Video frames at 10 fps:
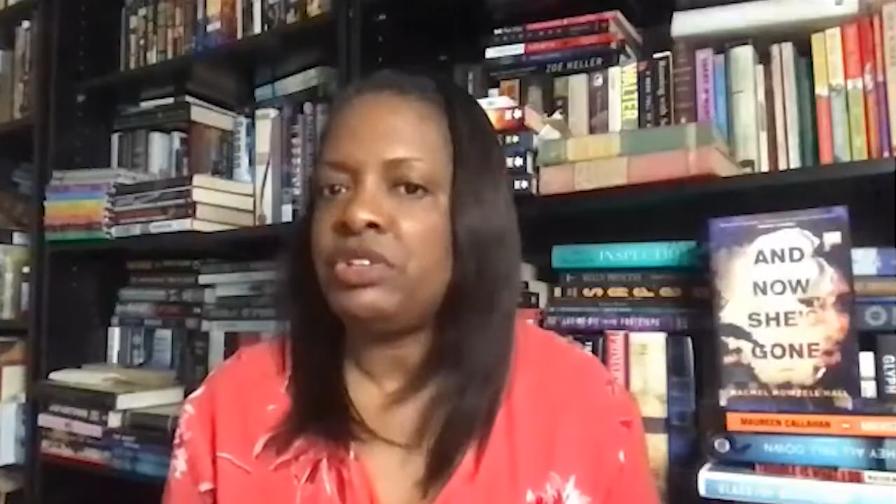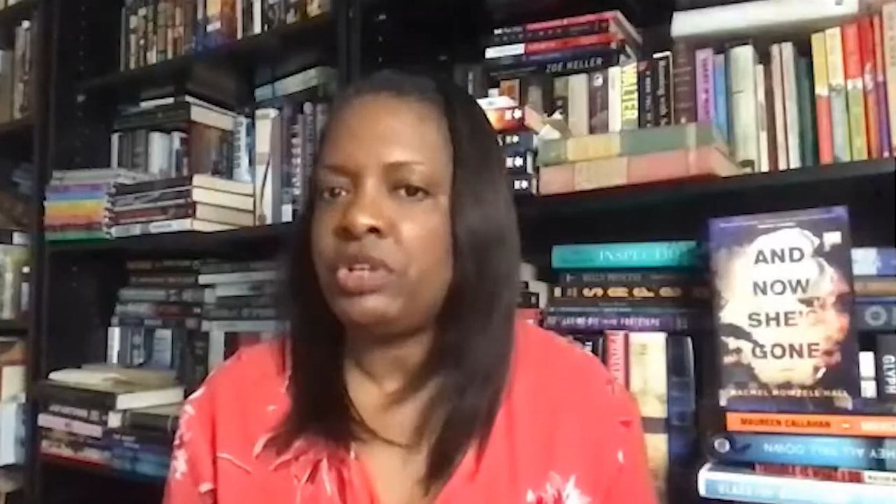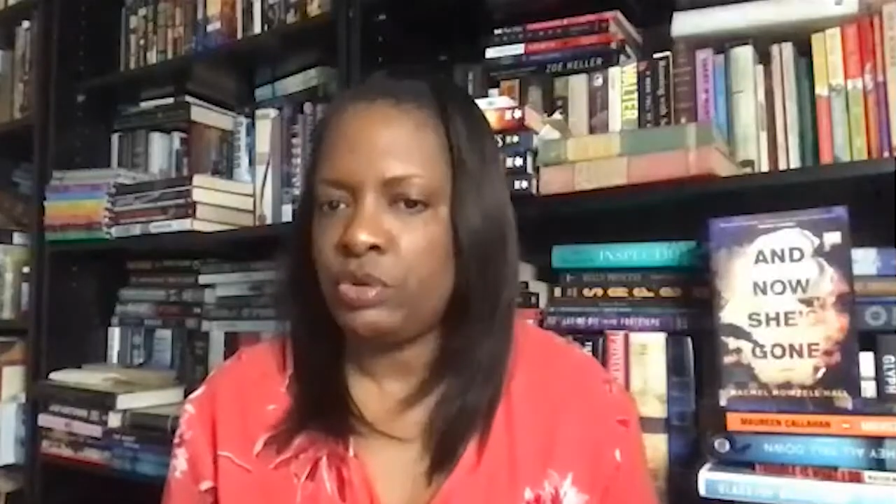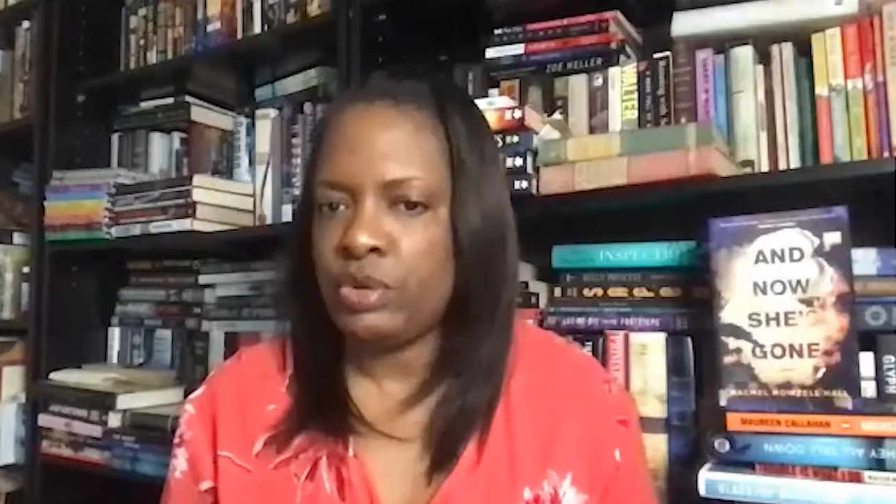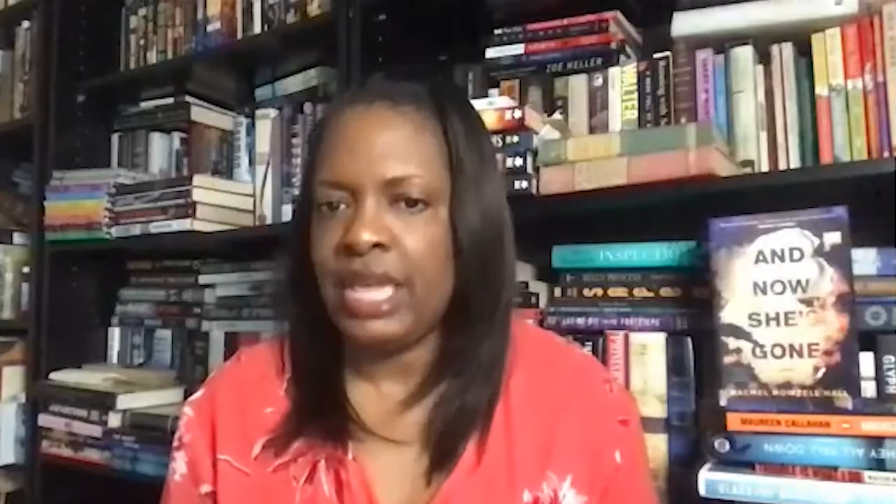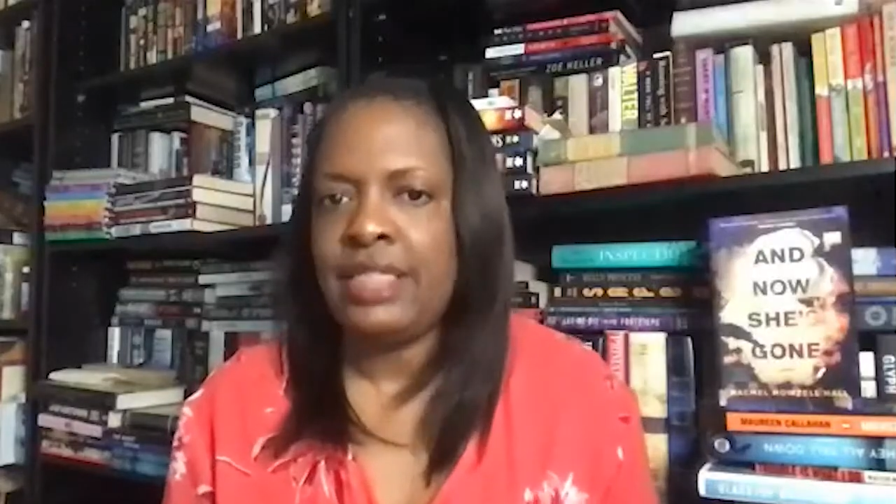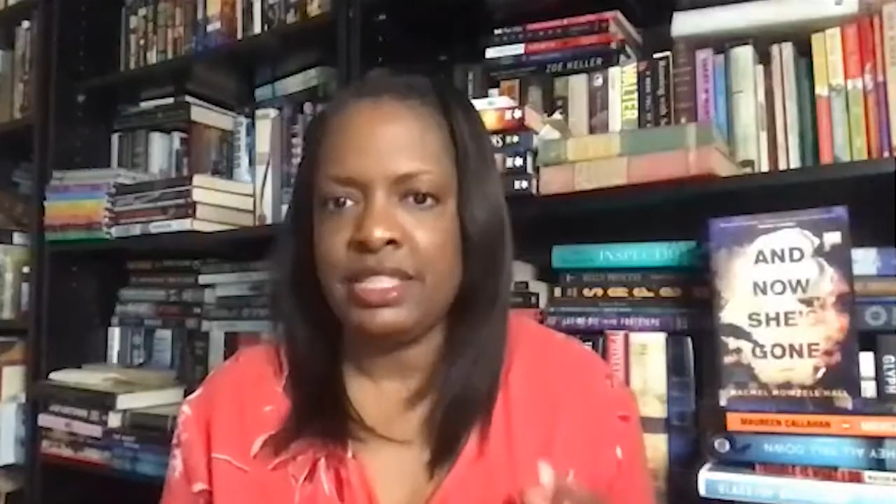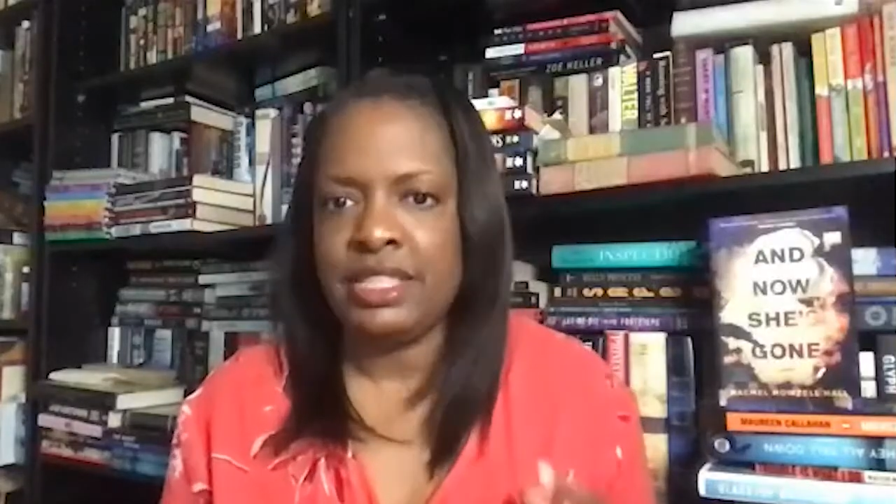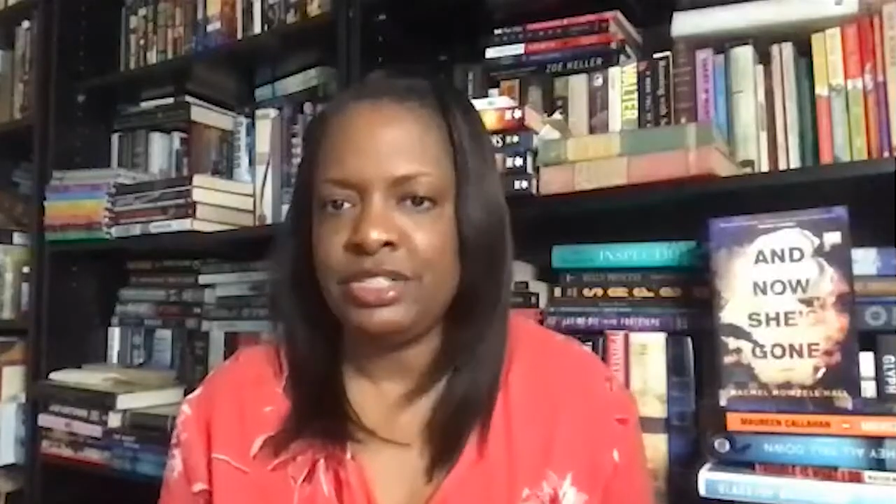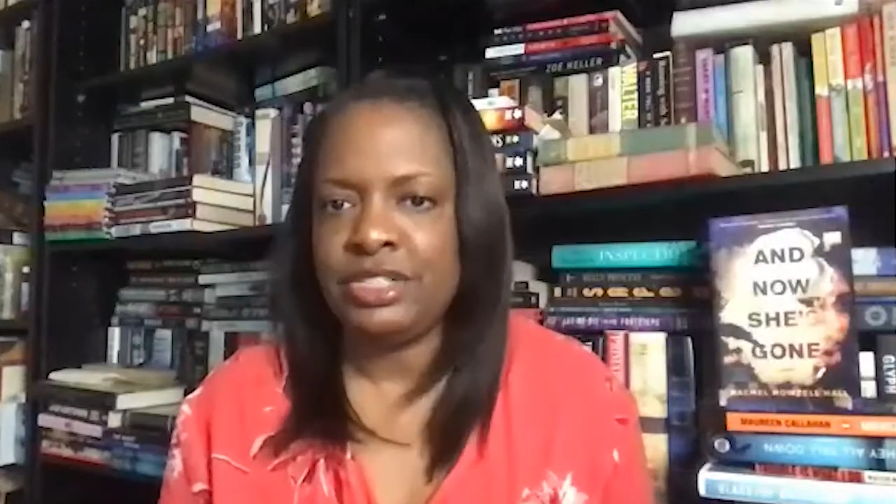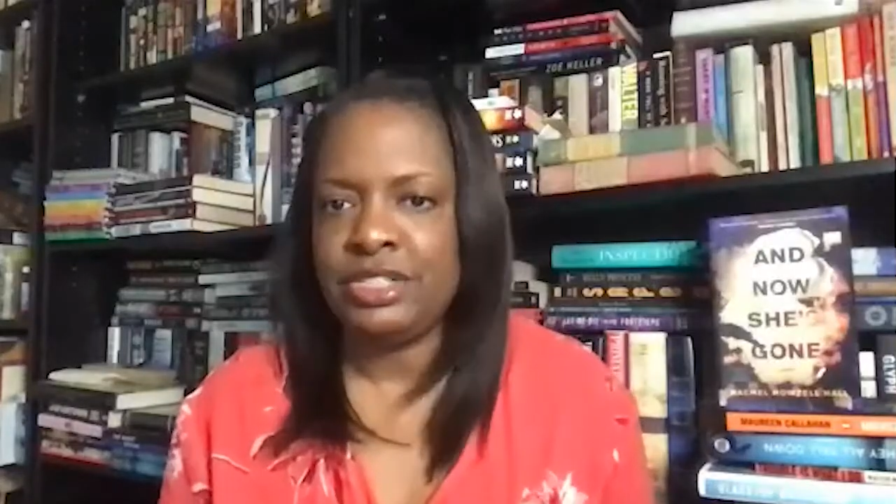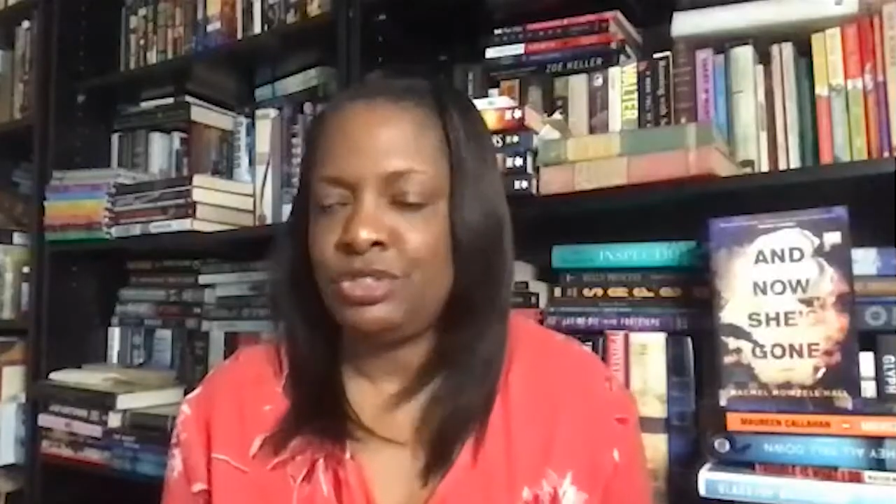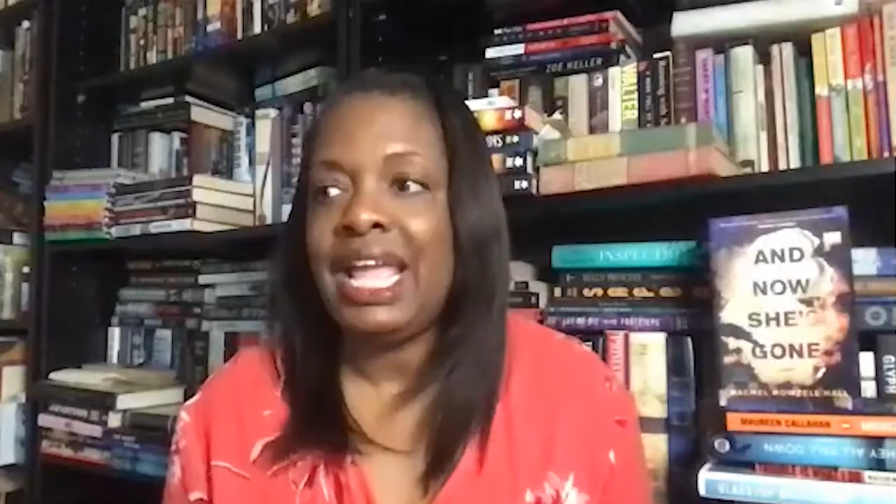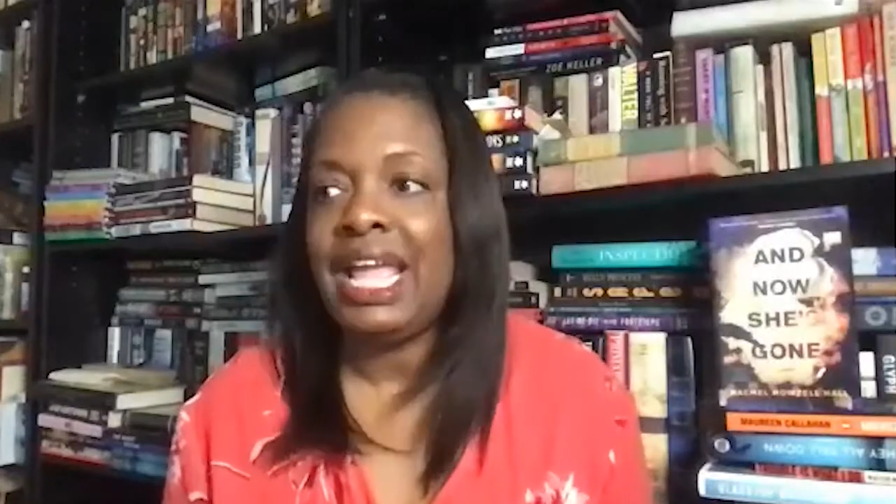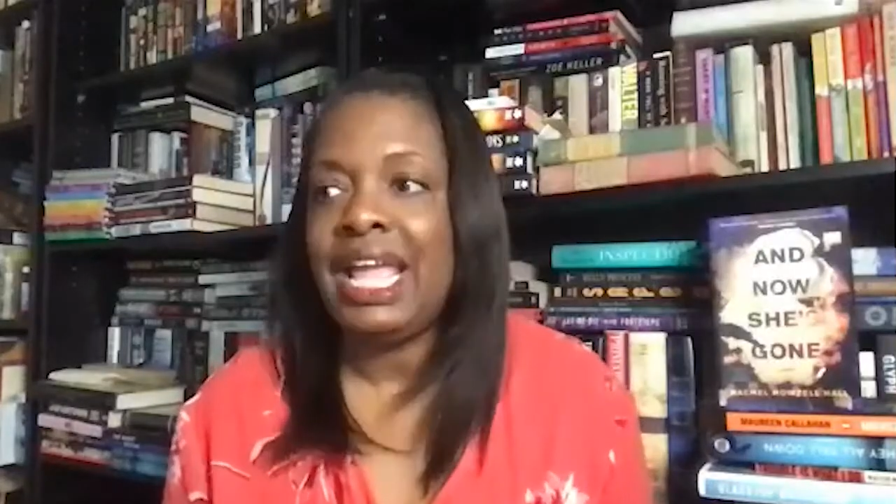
to create this story.